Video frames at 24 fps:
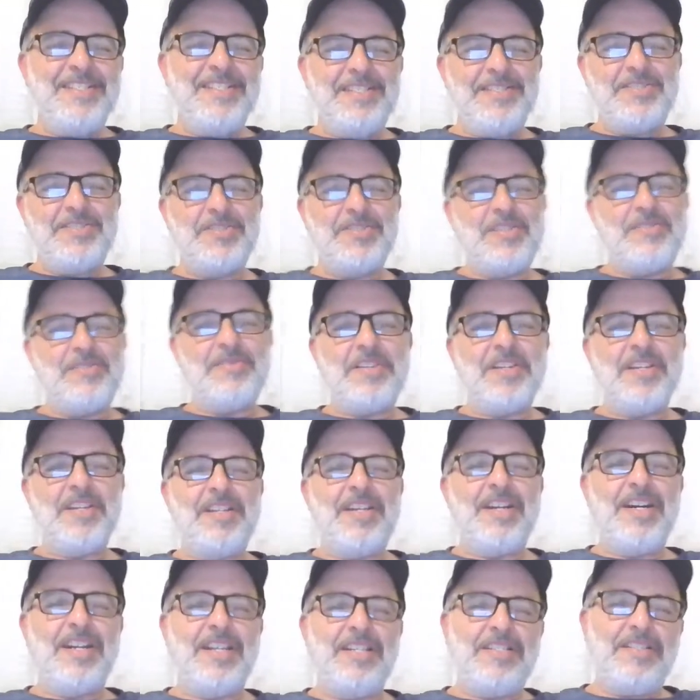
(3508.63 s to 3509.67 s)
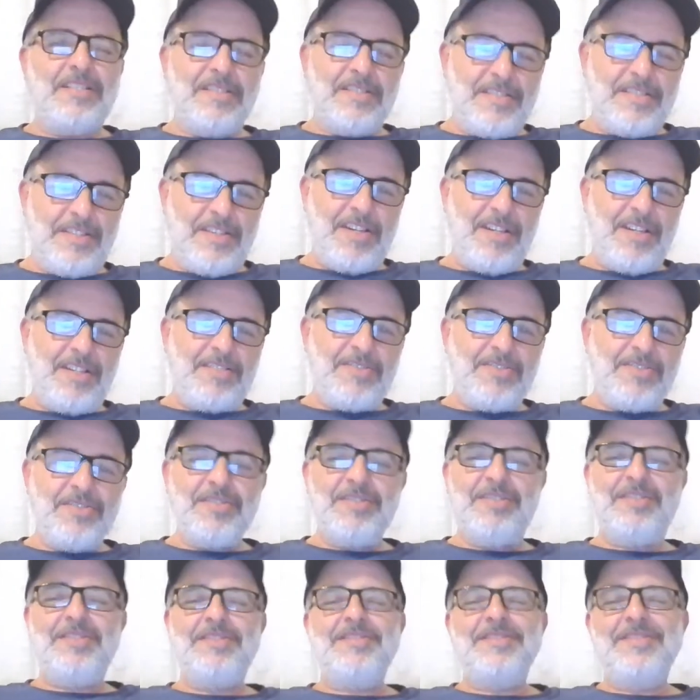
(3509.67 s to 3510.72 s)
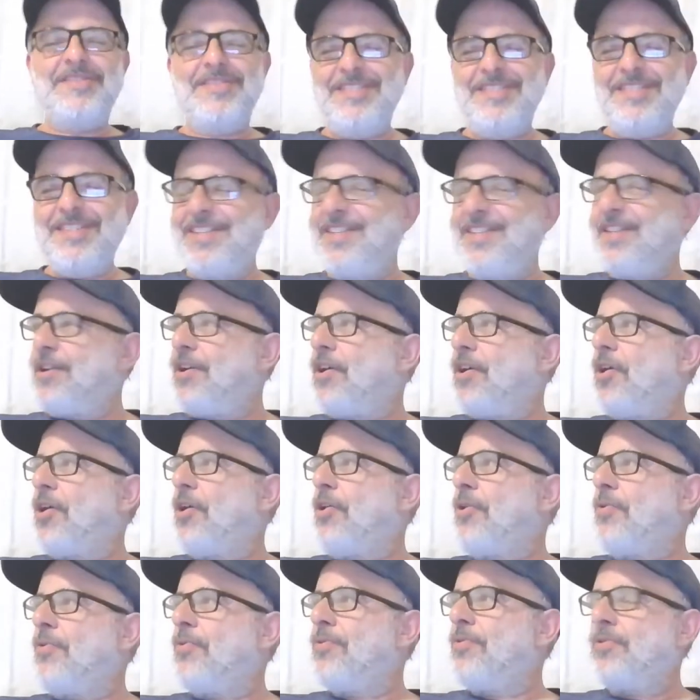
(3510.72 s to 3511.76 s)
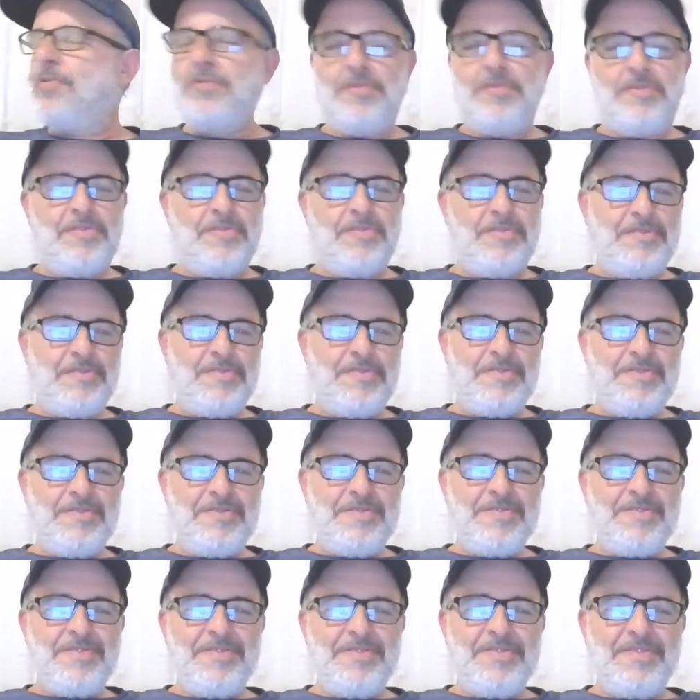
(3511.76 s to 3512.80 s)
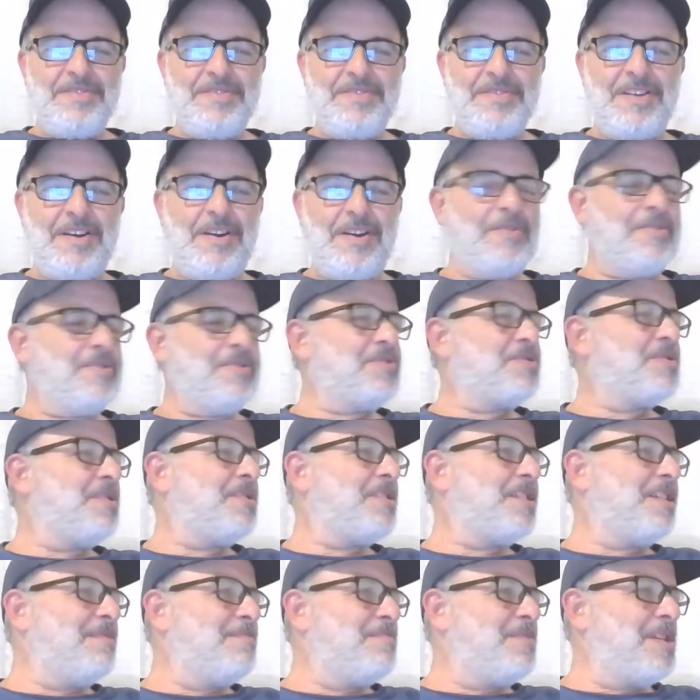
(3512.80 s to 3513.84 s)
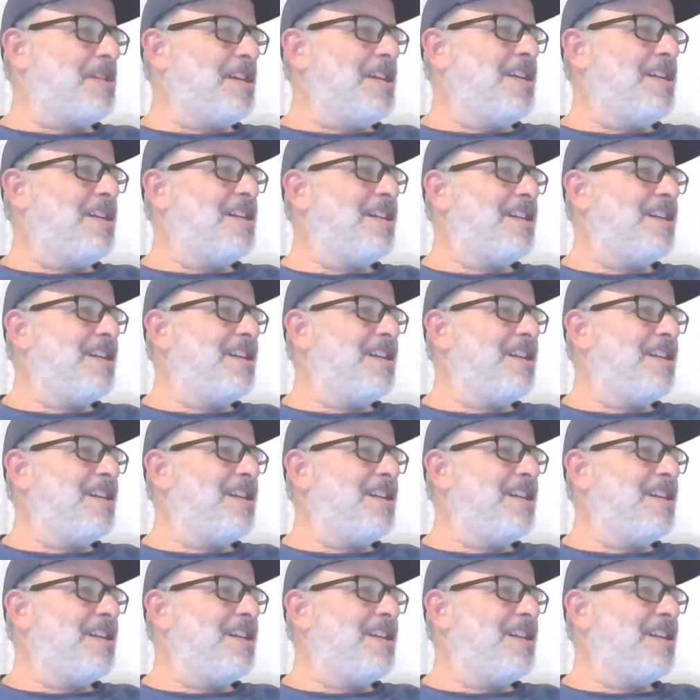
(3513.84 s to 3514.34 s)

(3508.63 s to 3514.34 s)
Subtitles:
He's staring at Ida, you guys. Oh, he's staring at me.